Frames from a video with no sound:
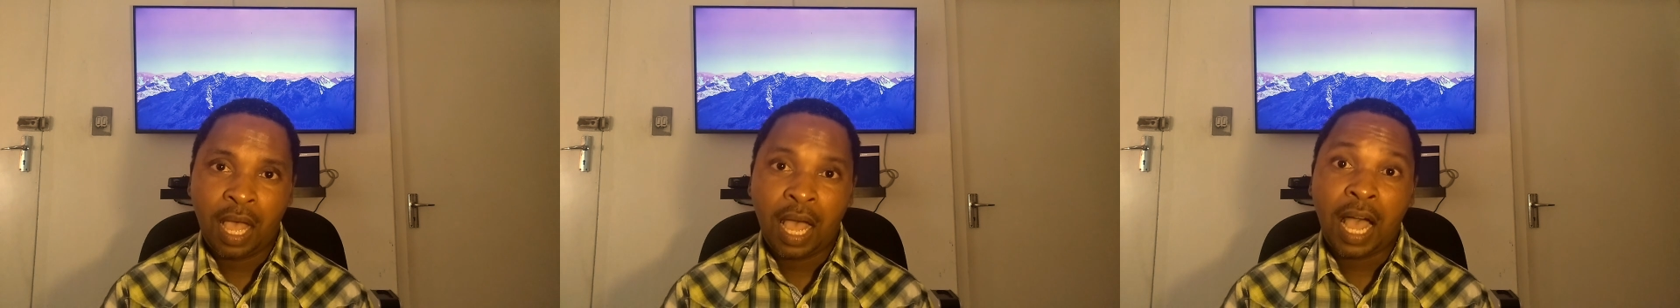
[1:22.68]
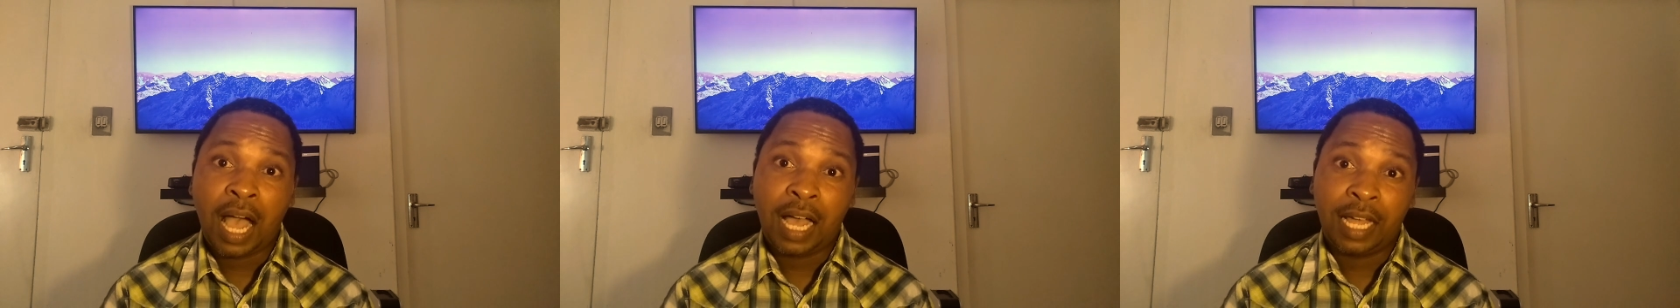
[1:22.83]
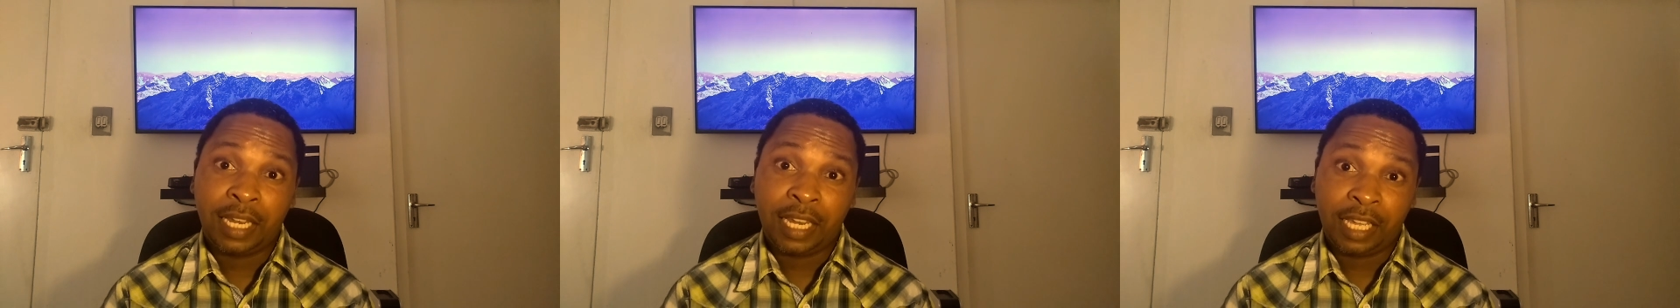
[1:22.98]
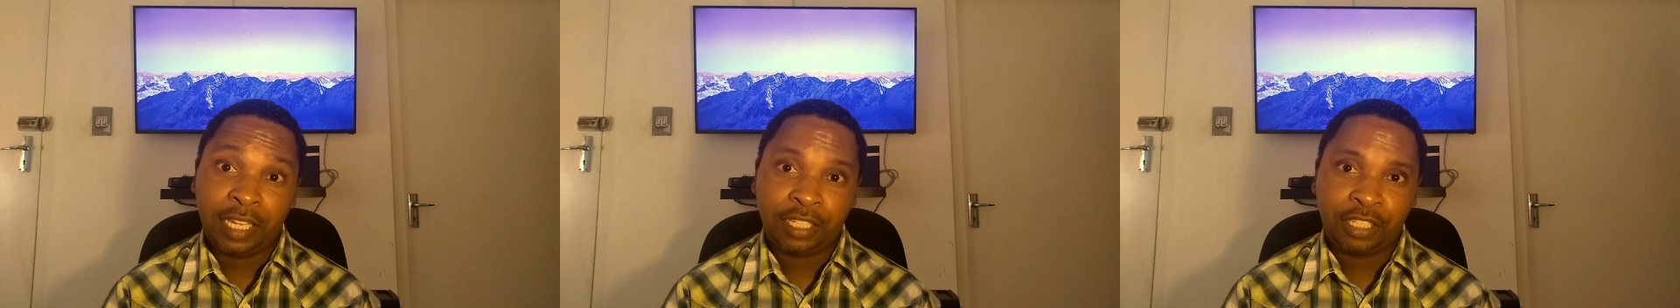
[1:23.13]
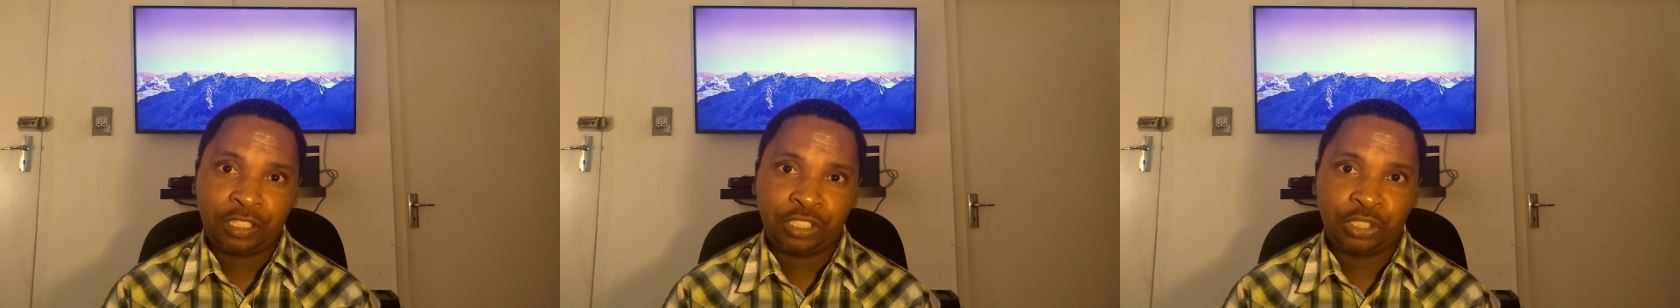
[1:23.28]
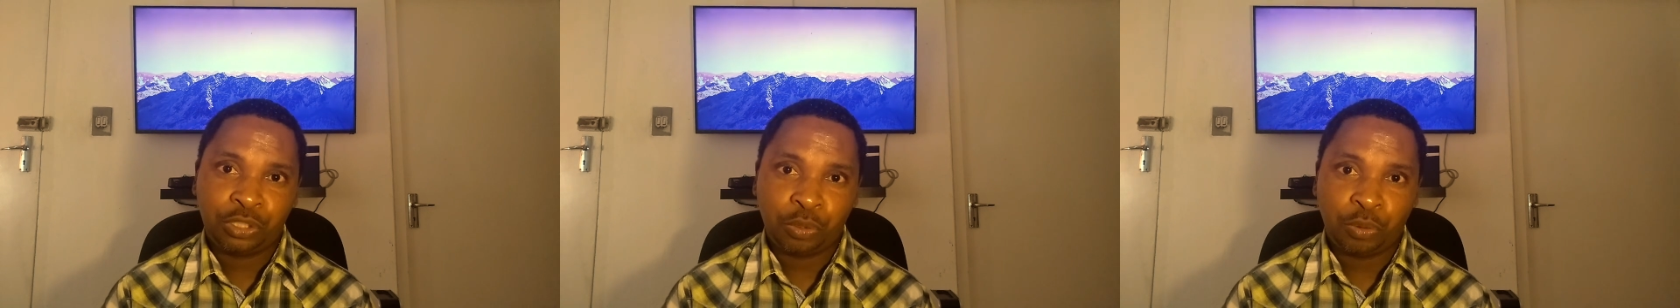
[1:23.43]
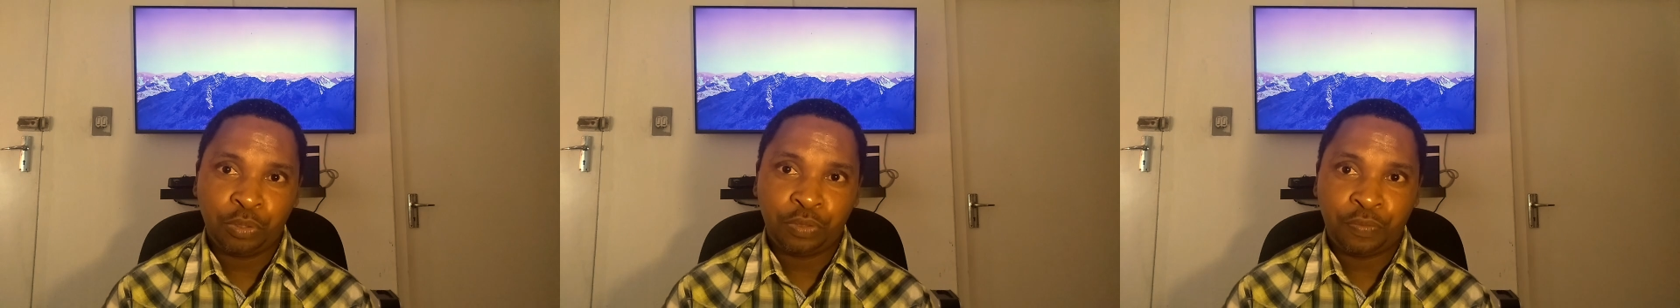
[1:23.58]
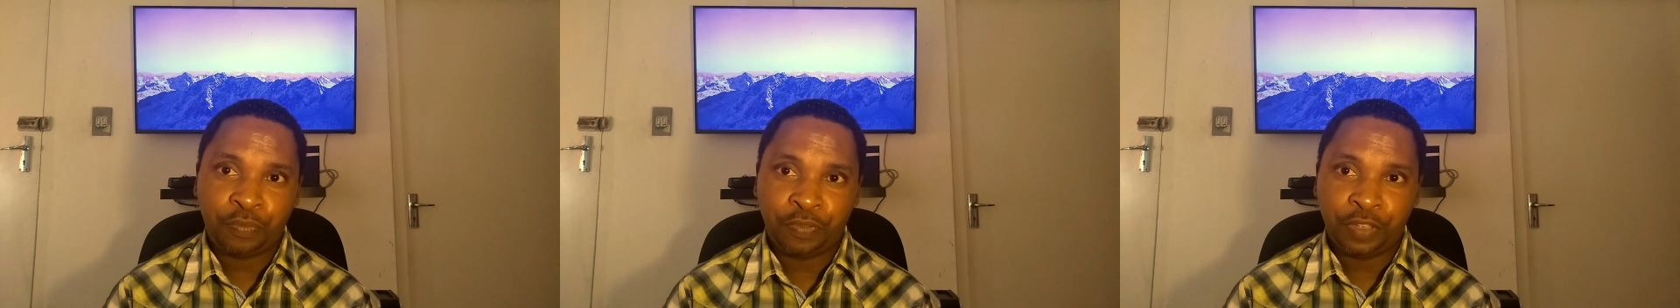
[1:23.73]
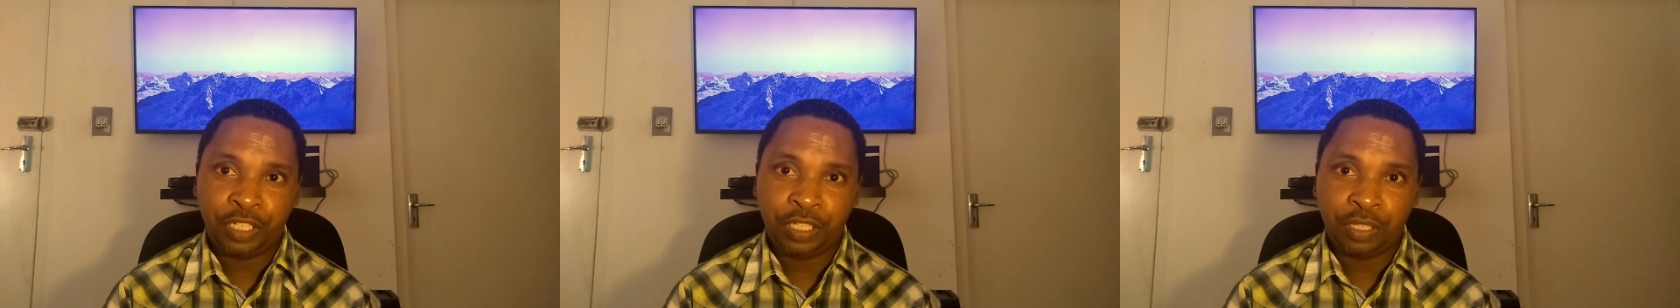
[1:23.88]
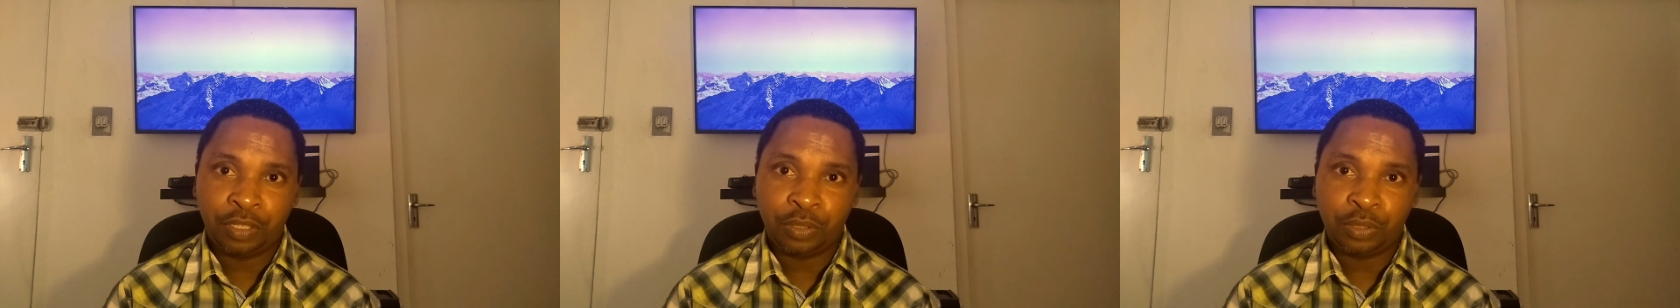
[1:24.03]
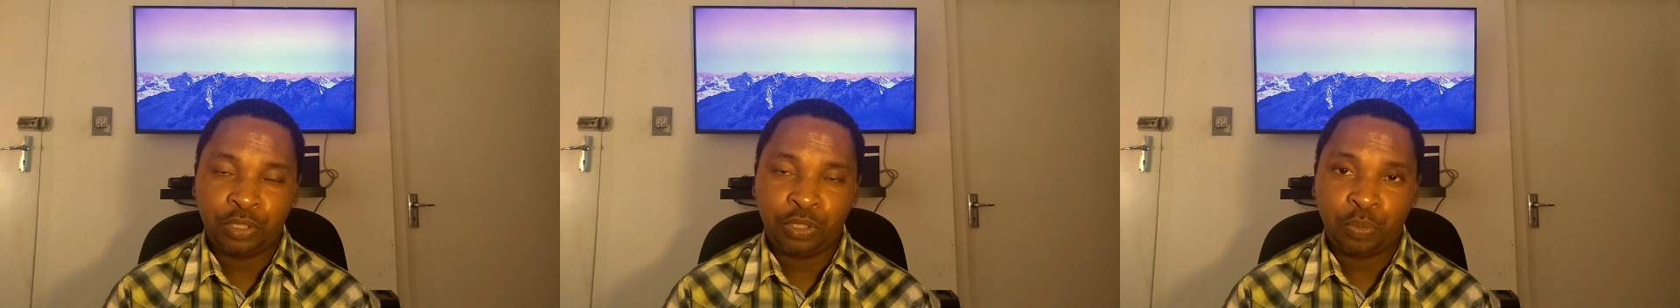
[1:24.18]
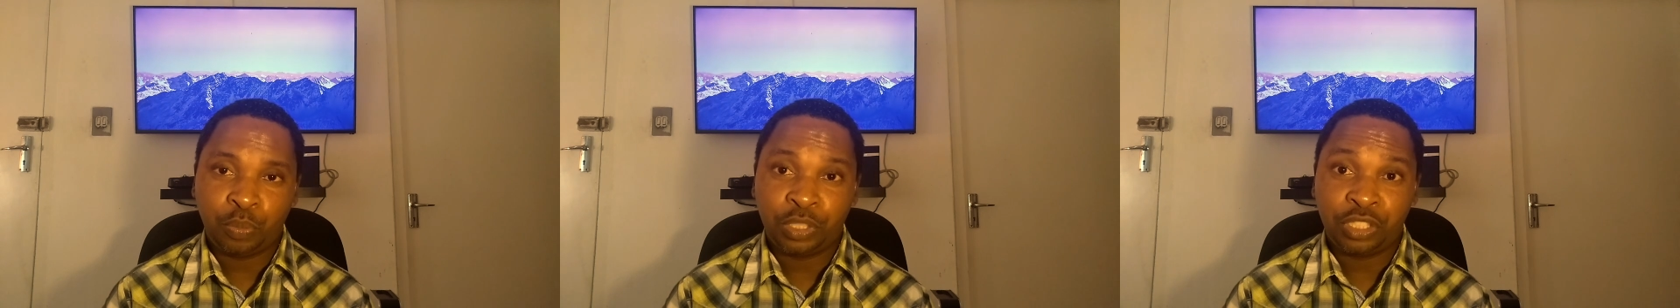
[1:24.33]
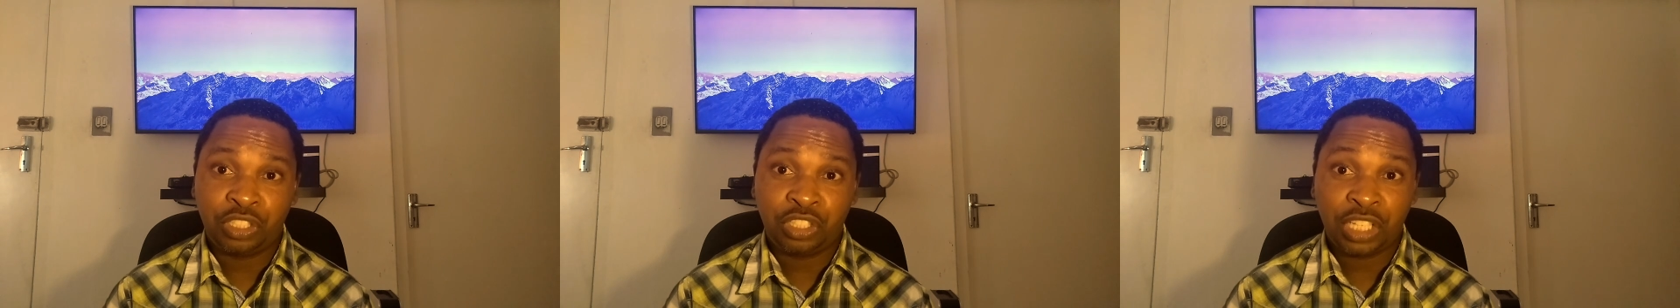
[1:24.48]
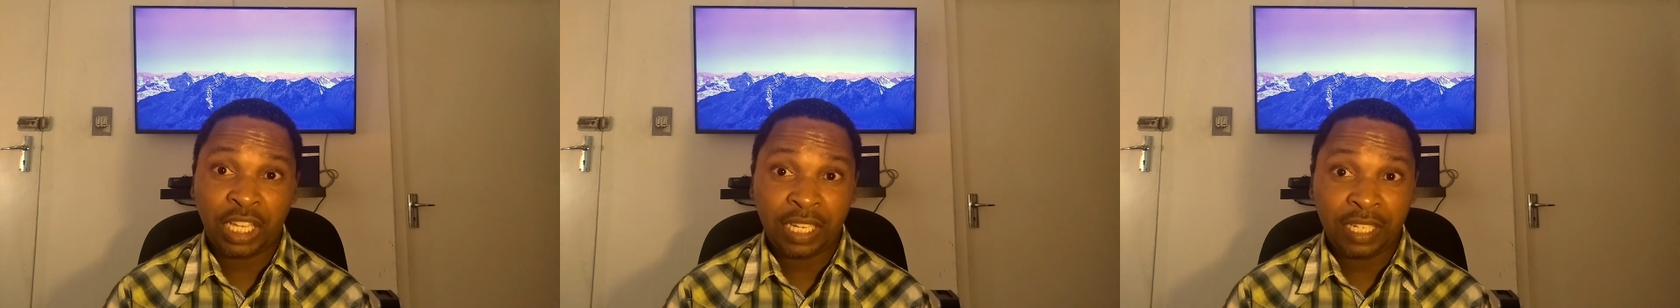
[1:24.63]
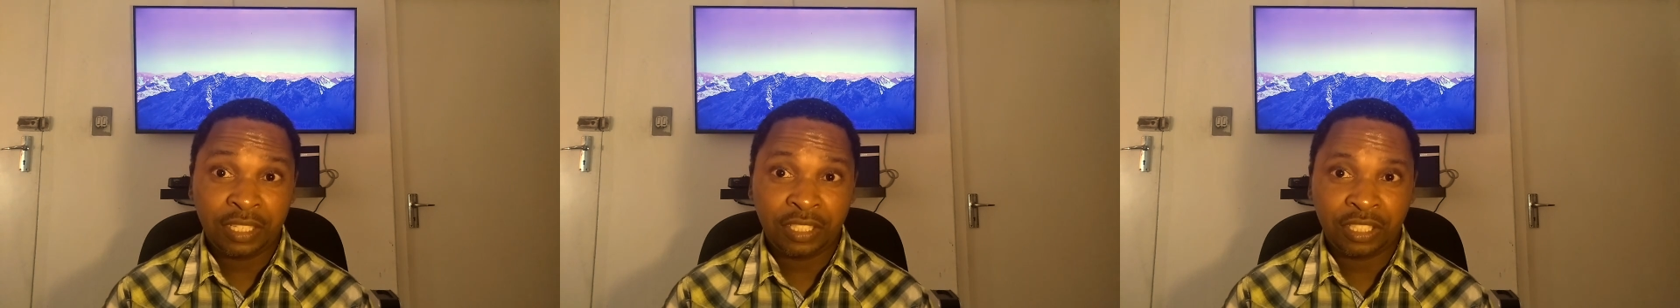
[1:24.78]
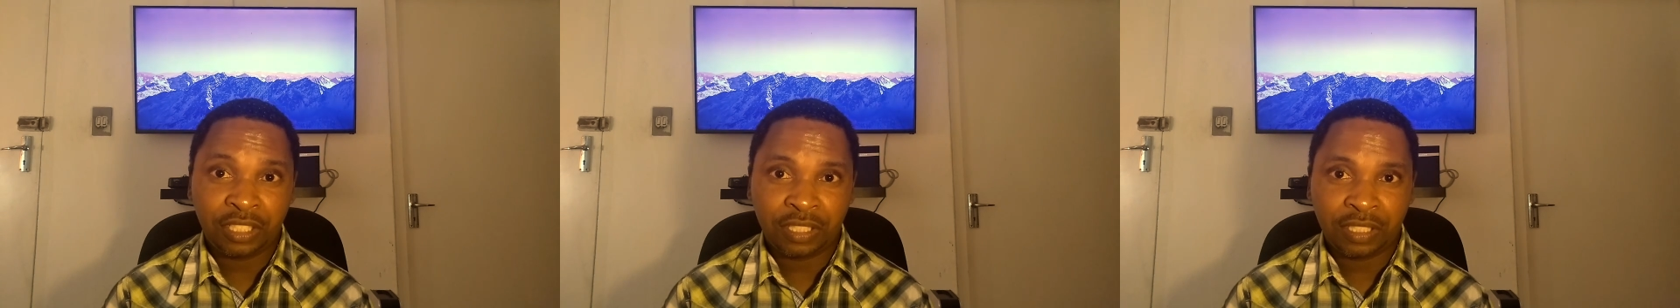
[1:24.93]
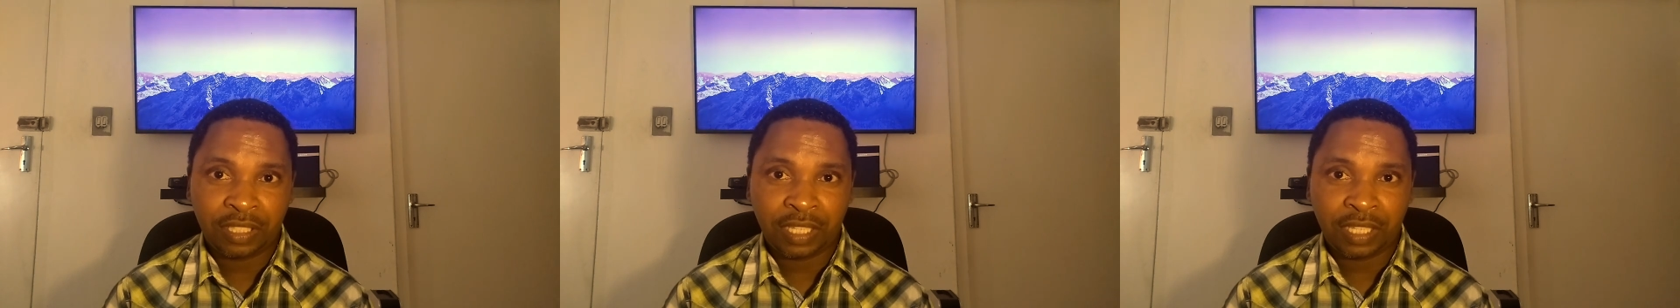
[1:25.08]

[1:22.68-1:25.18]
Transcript: I like short videos with challenges